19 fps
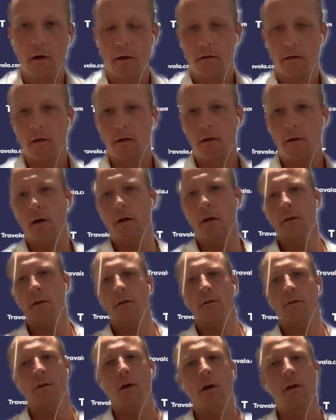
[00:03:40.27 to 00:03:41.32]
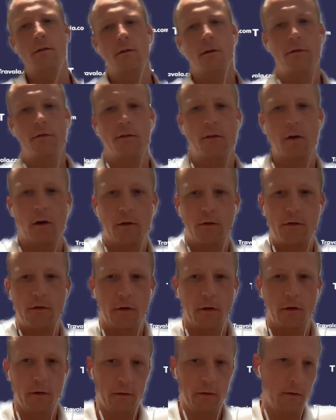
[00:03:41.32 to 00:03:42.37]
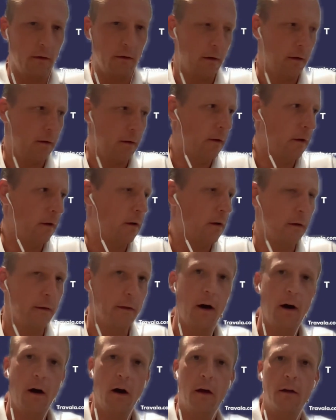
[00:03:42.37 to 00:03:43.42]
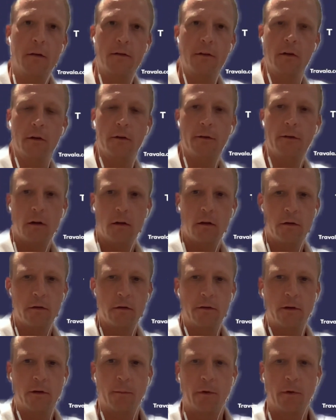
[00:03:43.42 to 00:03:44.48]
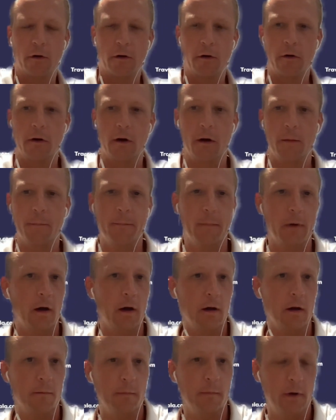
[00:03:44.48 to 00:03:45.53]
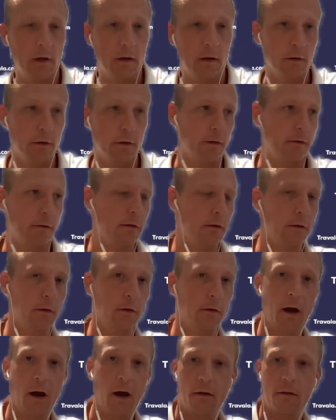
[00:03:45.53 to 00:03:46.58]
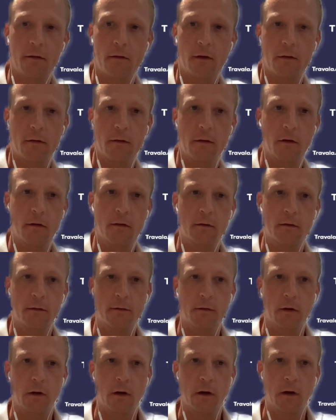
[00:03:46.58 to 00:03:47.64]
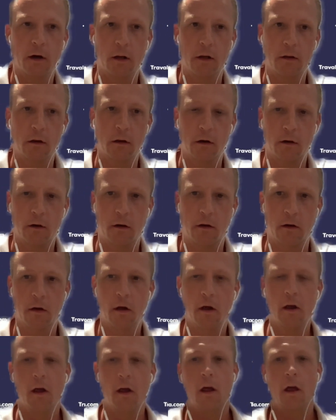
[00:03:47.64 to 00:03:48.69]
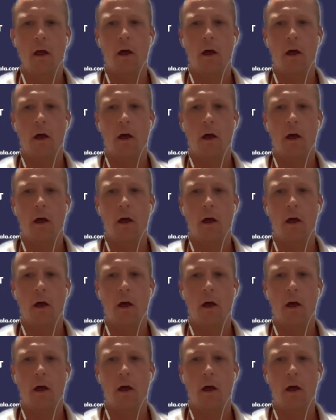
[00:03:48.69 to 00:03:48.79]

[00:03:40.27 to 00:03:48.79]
Yeah, Shane just touched on the highest tier of our loyalty program. In order to access this, you've got to unlock